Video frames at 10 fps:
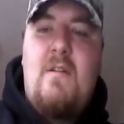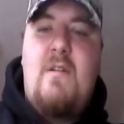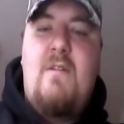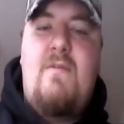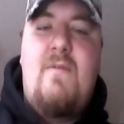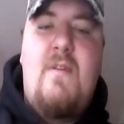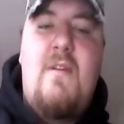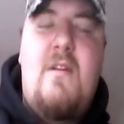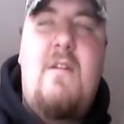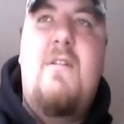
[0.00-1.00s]
I've
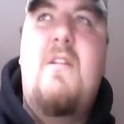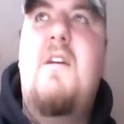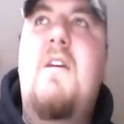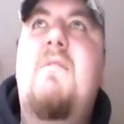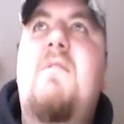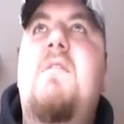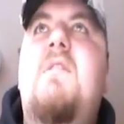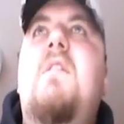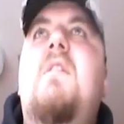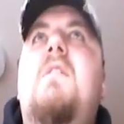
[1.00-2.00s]
carried knives
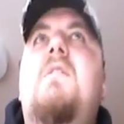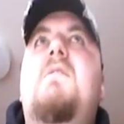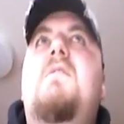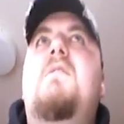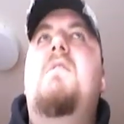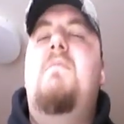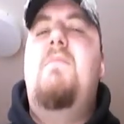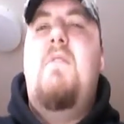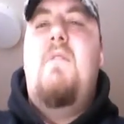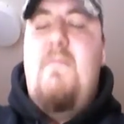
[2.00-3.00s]
since
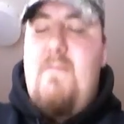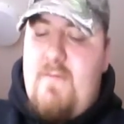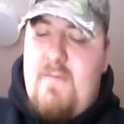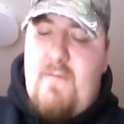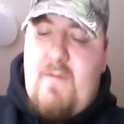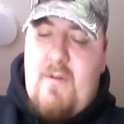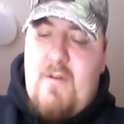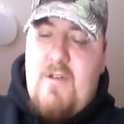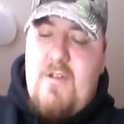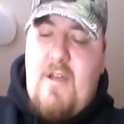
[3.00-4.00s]
I'm
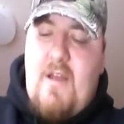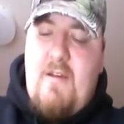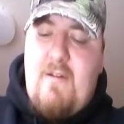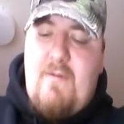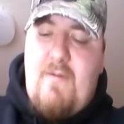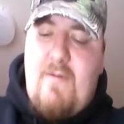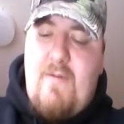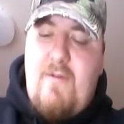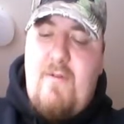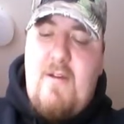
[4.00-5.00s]
just shy of
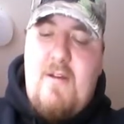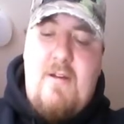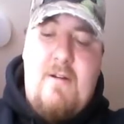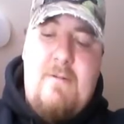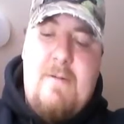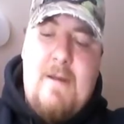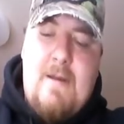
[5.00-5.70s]
30 now,